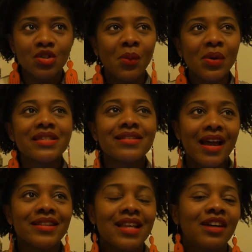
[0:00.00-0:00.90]
So it was
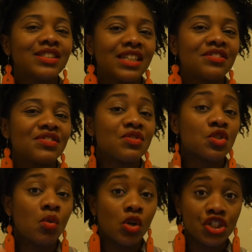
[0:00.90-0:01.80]
nice how Genevieve
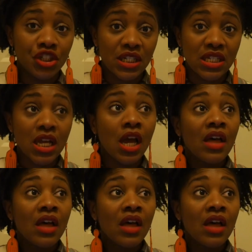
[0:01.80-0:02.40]
squashed it.